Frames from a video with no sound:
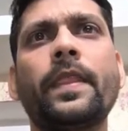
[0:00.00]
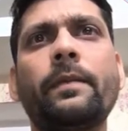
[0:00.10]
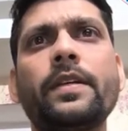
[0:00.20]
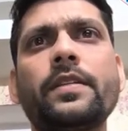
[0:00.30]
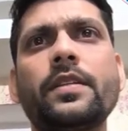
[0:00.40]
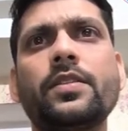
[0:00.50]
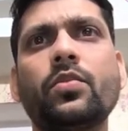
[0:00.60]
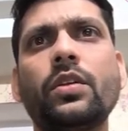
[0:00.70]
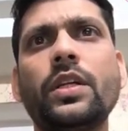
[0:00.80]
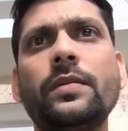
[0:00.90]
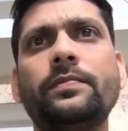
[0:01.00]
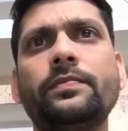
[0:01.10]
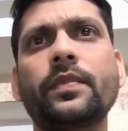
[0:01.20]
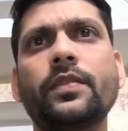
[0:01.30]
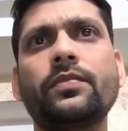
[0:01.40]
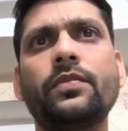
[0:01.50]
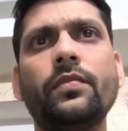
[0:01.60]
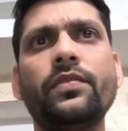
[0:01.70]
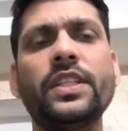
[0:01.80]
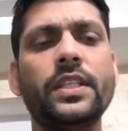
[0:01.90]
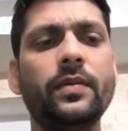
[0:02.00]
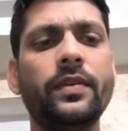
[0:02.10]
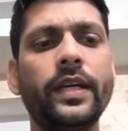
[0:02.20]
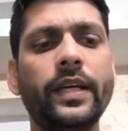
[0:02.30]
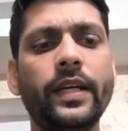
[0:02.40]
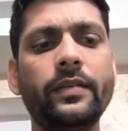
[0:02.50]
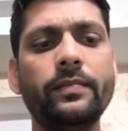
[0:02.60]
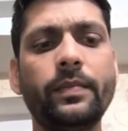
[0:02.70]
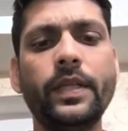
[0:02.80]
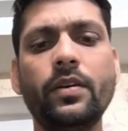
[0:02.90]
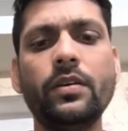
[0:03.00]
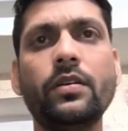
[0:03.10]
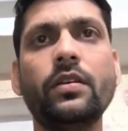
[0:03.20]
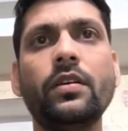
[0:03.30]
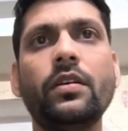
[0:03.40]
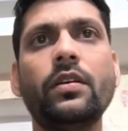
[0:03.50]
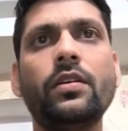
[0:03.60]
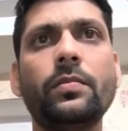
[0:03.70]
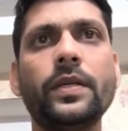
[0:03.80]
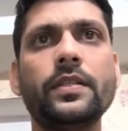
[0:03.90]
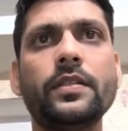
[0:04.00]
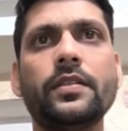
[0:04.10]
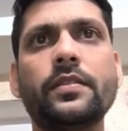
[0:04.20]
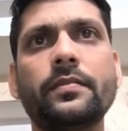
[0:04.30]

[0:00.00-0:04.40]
passengers only, from which table we are getting P dot new passengers.